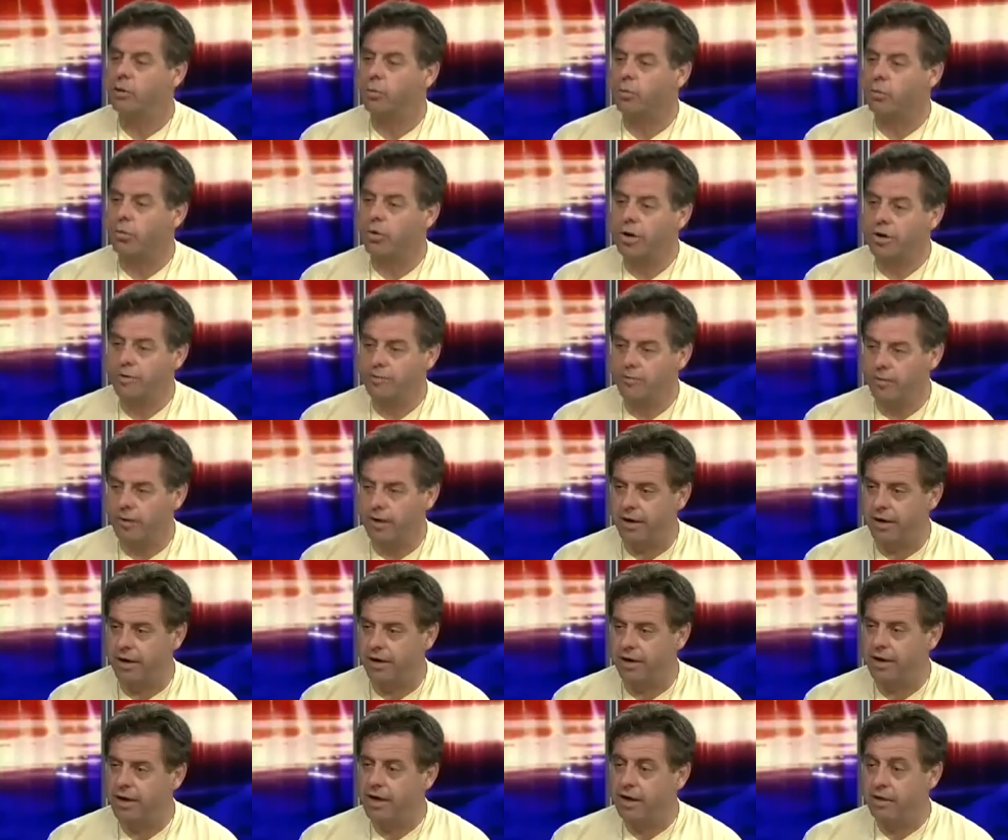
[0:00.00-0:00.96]
to
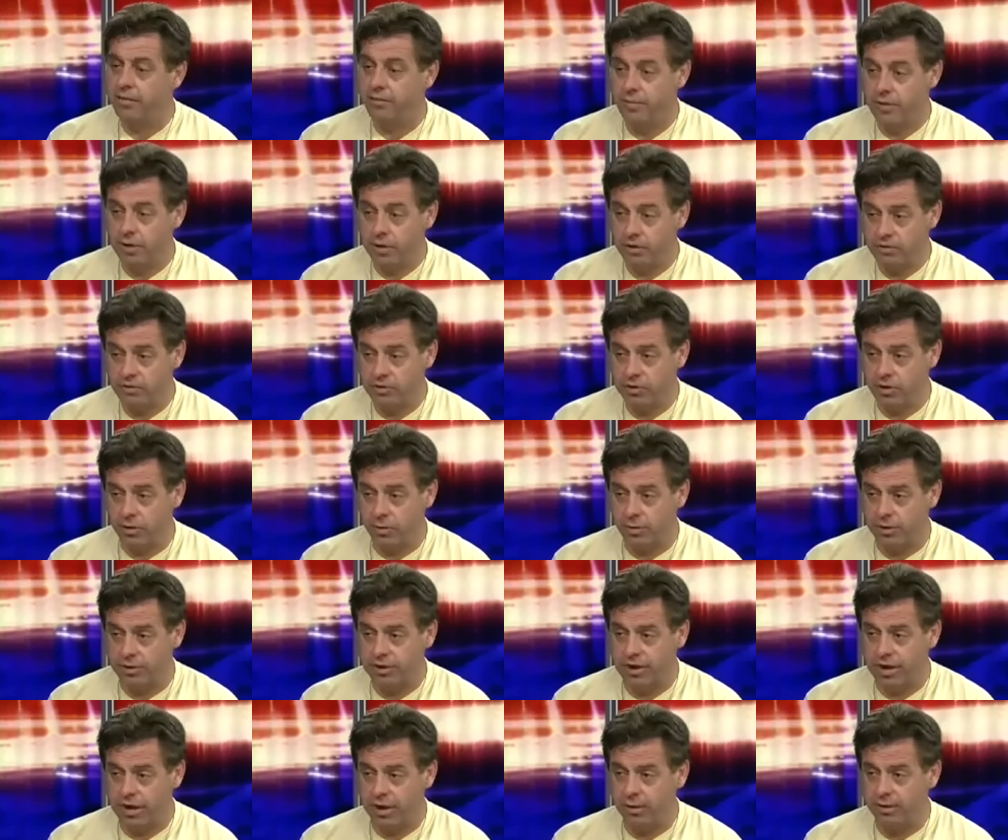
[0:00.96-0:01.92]
pre-fund future
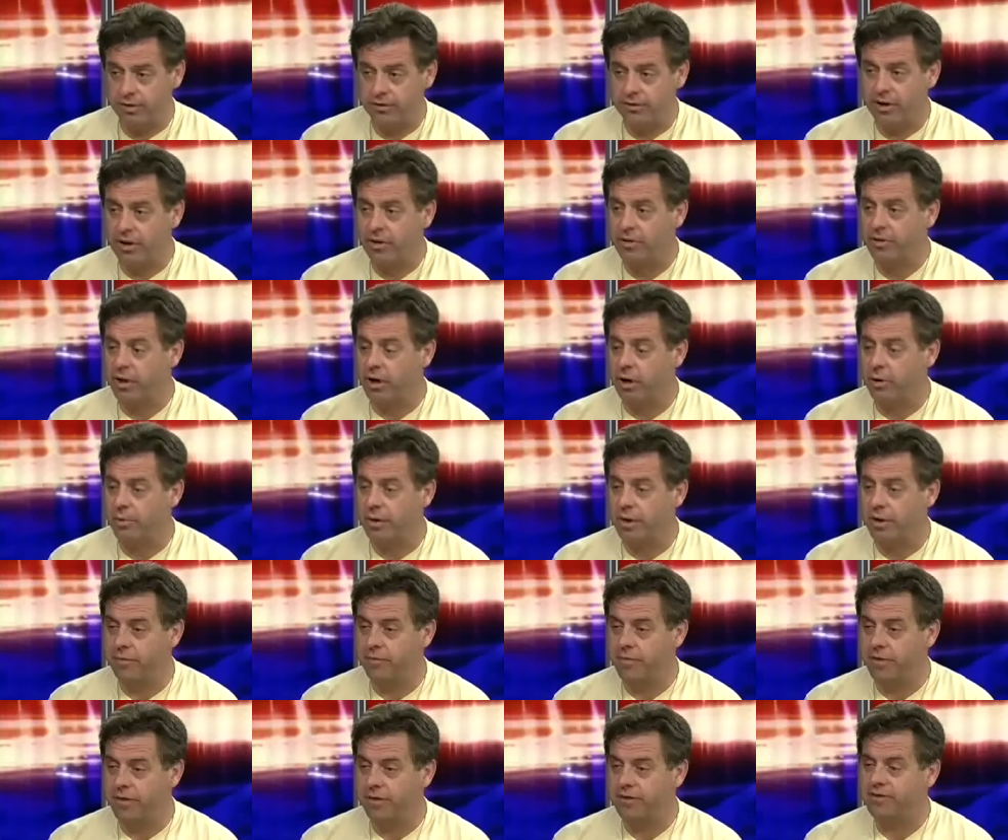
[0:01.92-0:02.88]
retirees' health care
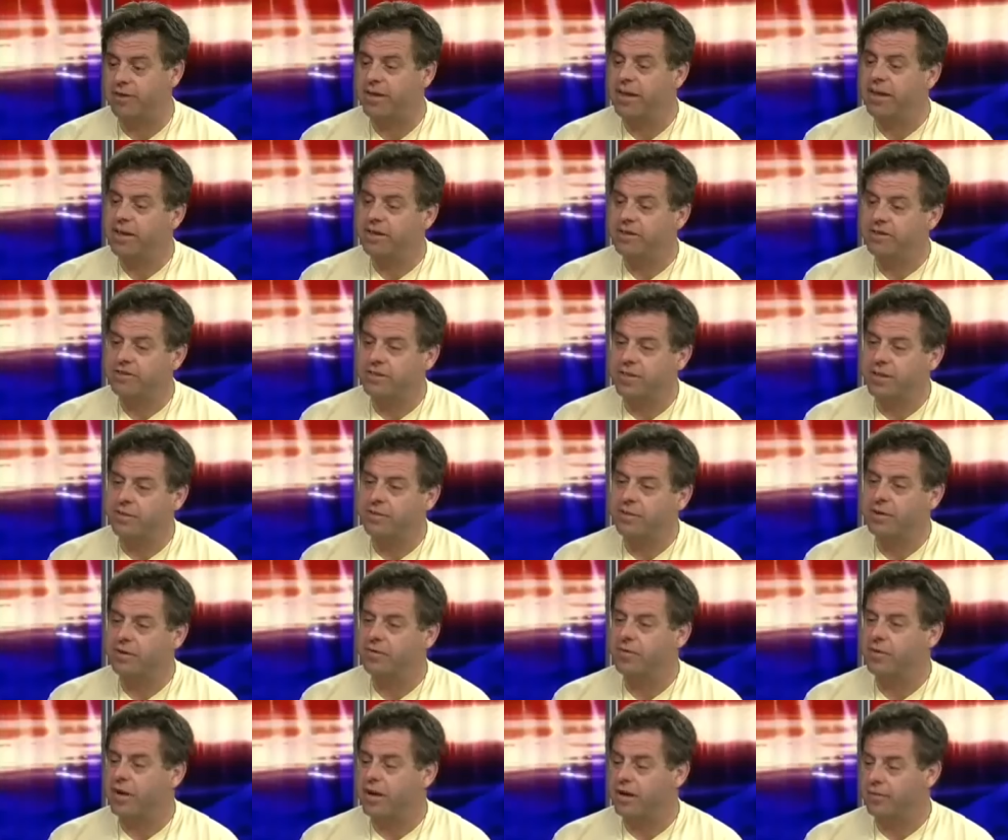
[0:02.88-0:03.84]
benefits
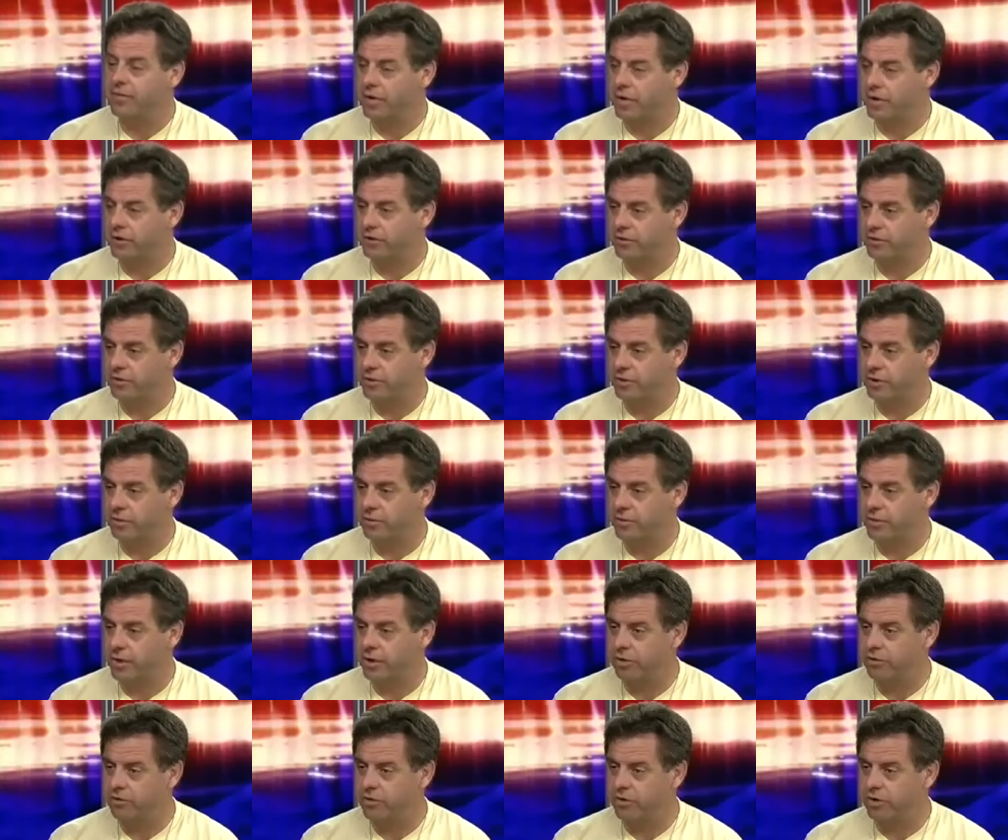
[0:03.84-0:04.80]
75 years into the
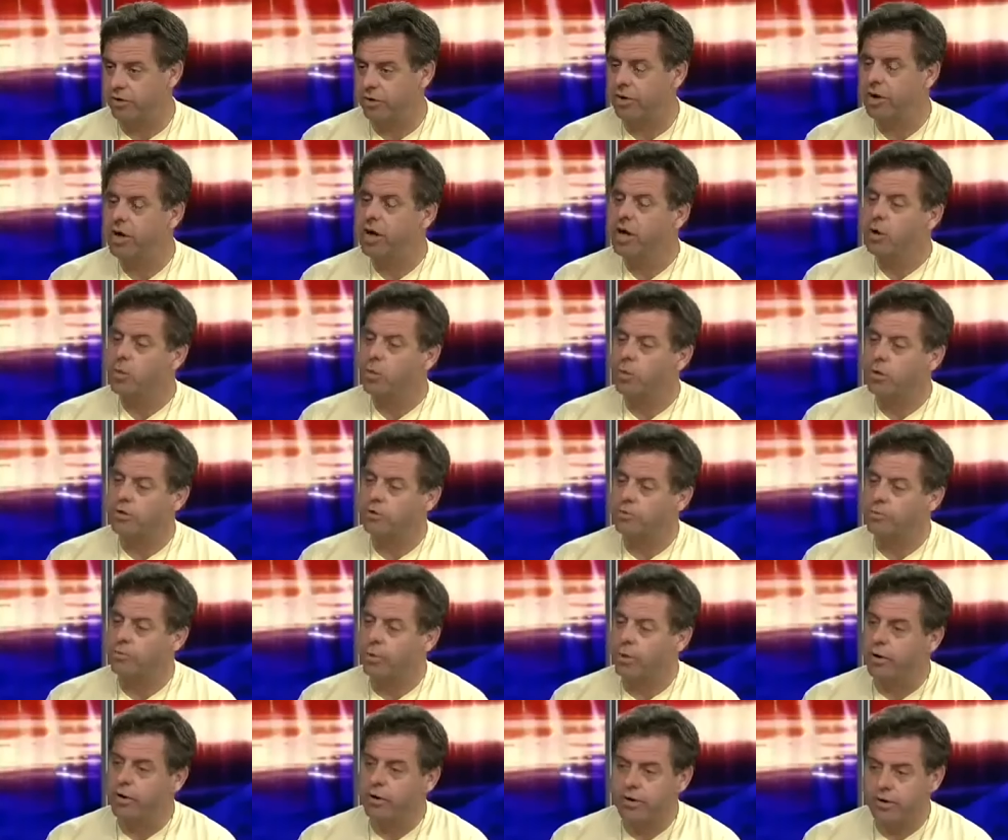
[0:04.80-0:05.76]
future,
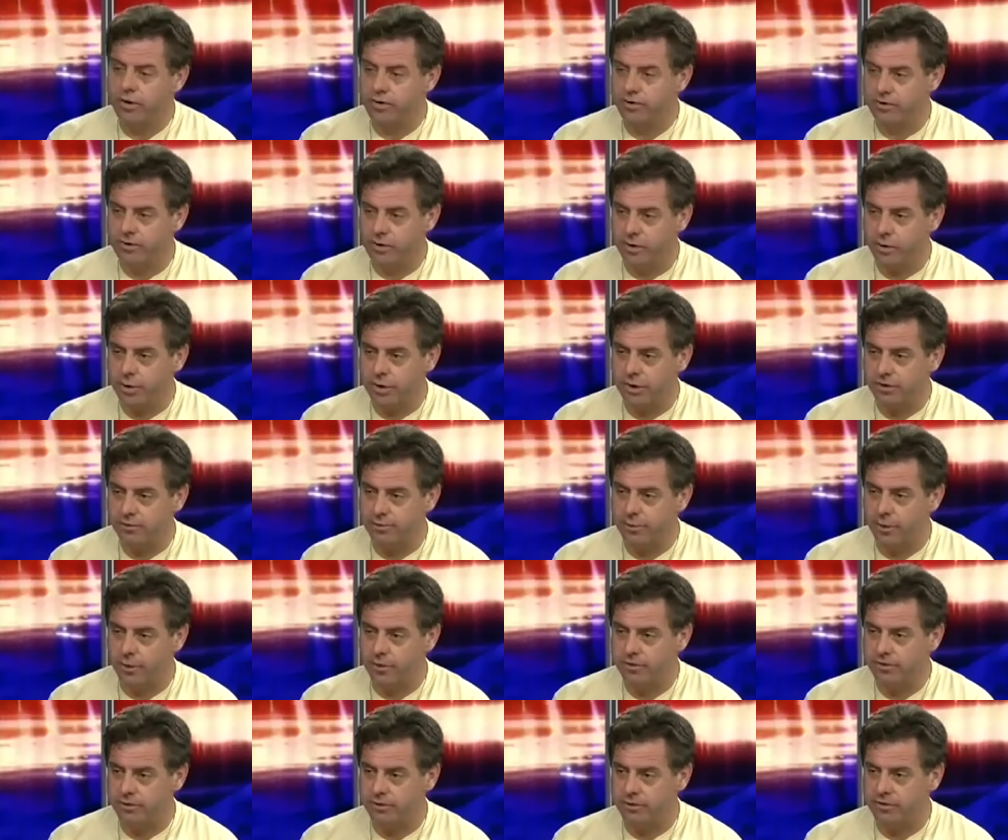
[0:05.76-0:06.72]
which burdens the U.S.
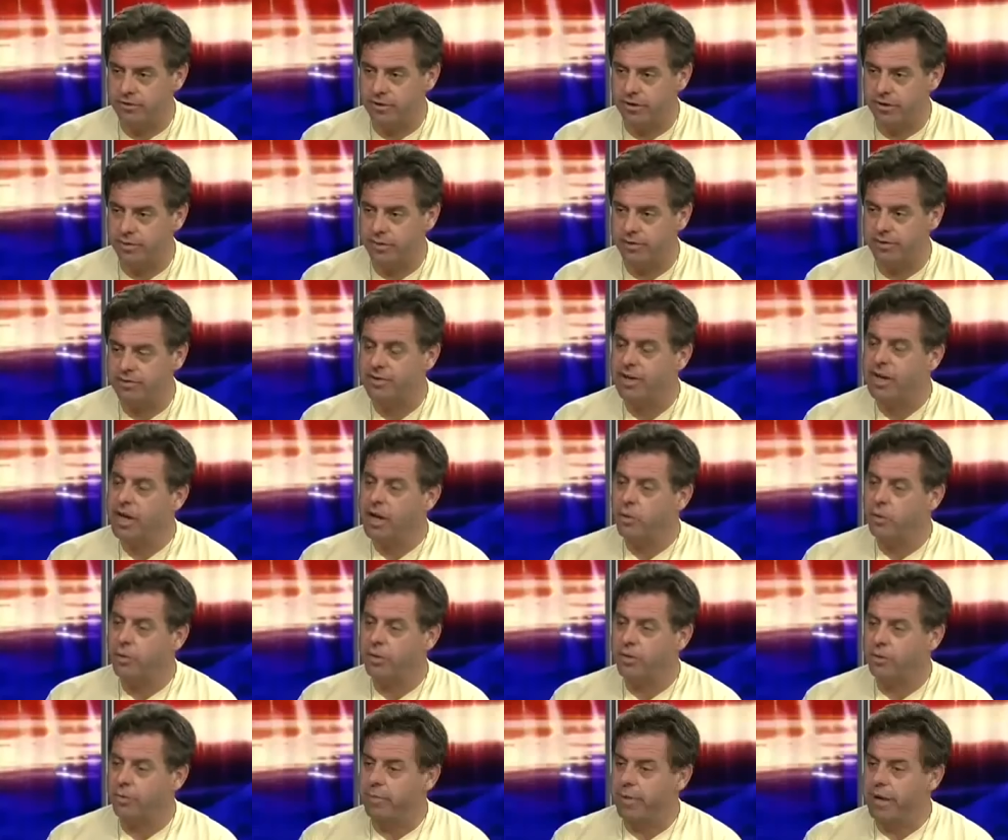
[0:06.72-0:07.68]
Postal Service
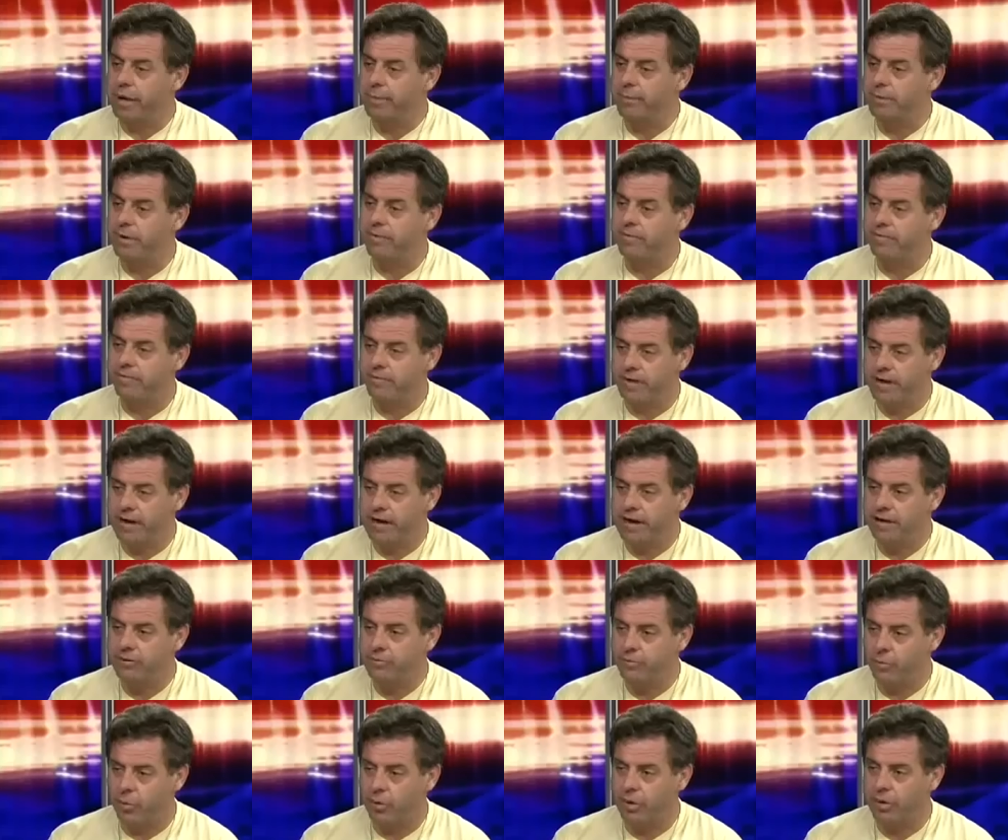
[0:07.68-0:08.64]
with a payment of
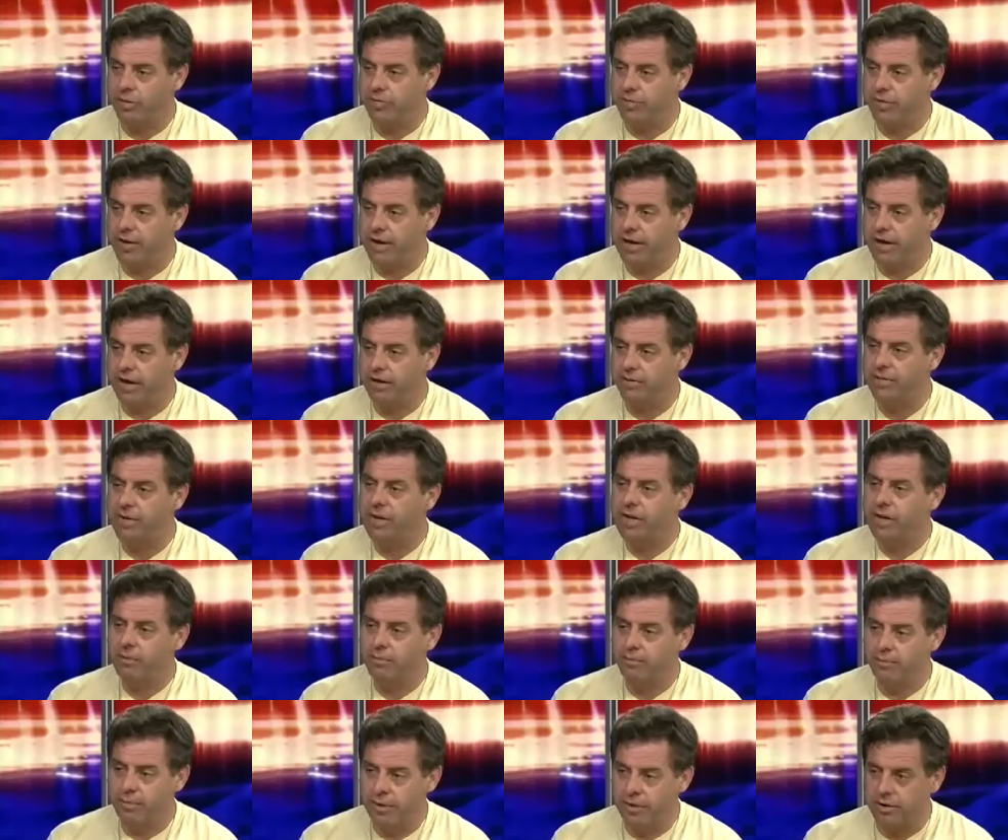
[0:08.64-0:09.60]
$5.5
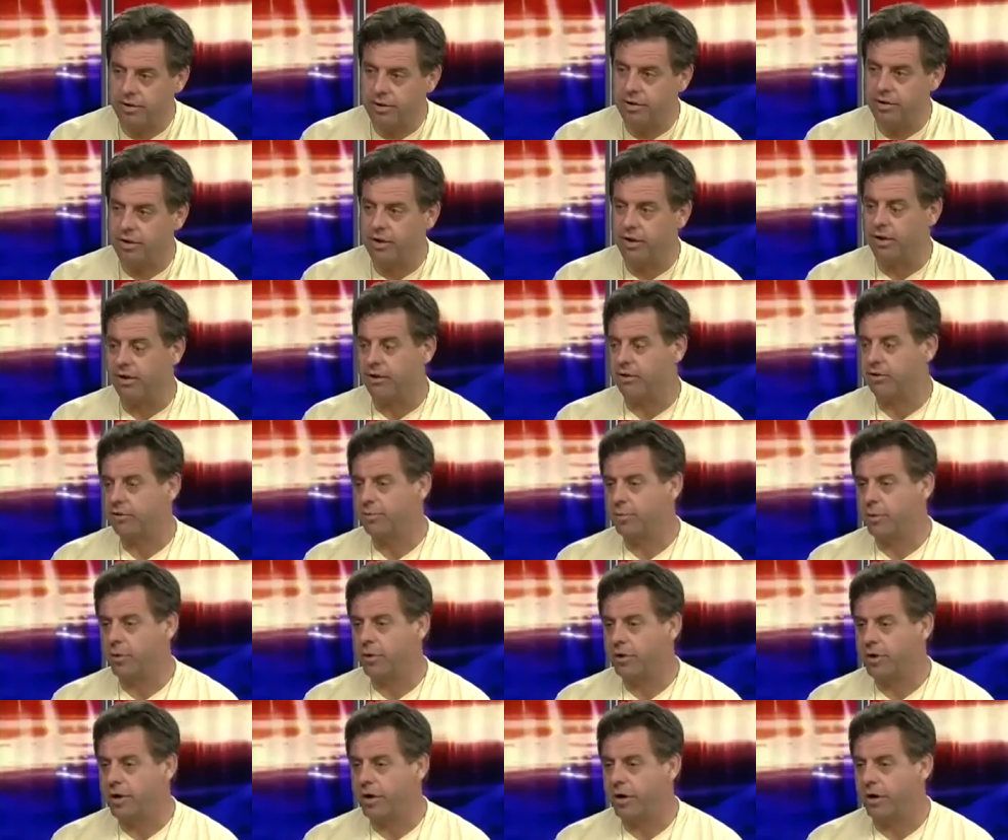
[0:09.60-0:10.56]
billion
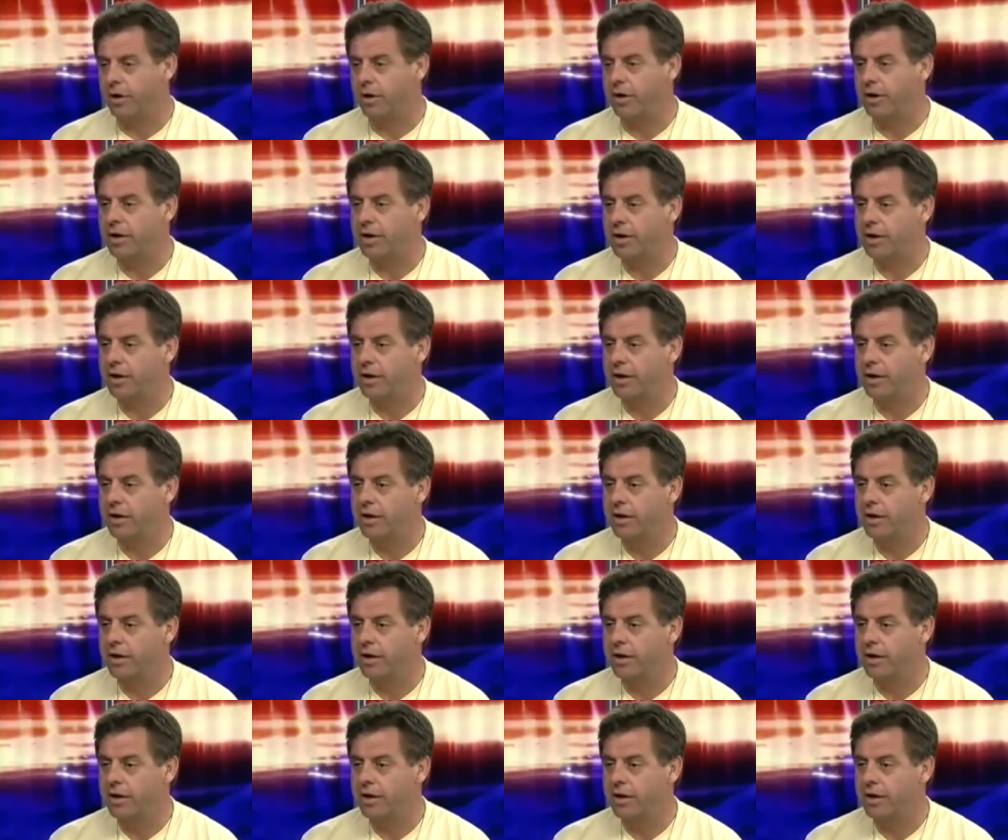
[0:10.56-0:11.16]
per year.